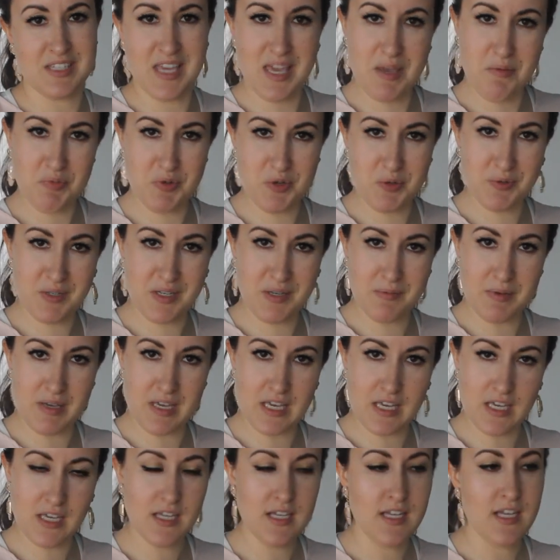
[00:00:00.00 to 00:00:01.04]
keep doing
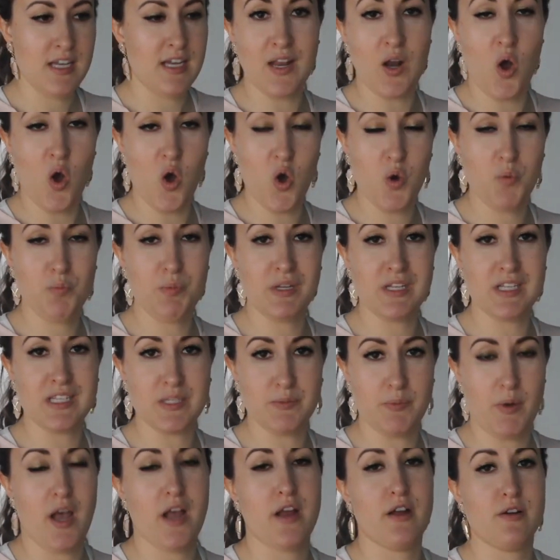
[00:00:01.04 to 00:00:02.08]
me and hope it
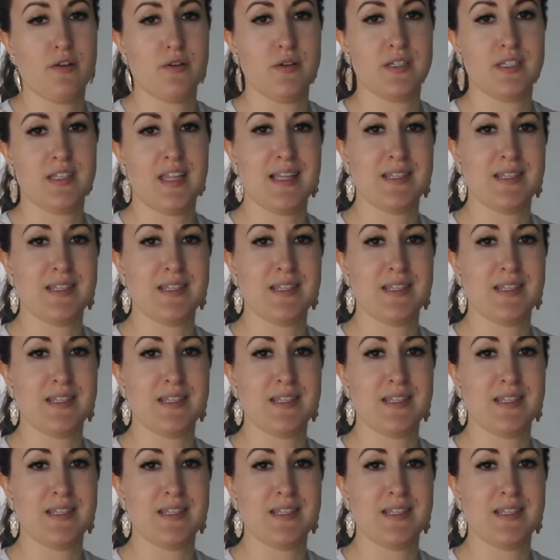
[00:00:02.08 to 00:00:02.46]
inspires.